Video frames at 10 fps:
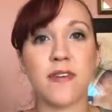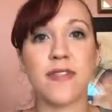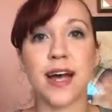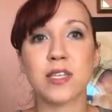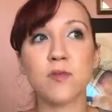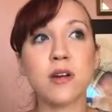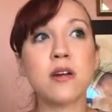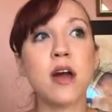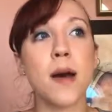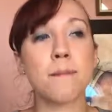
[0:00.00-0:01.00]
And that's
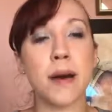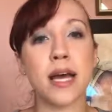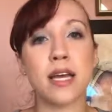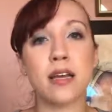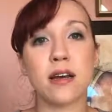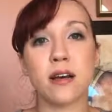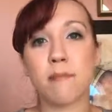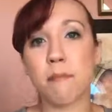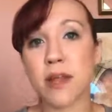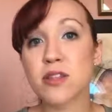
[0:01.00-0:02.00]
where my
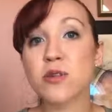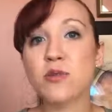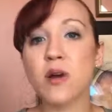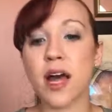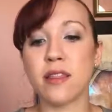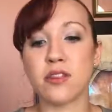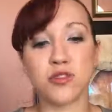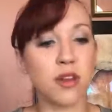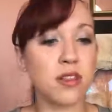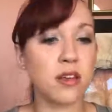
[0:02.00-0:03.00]
mental and
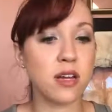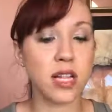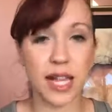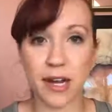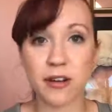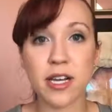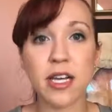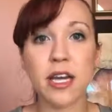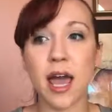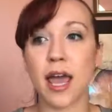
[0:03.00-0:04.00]
strength
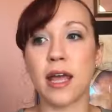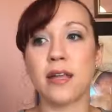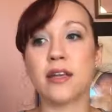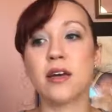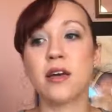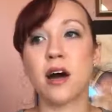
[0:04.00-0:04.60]
clarity and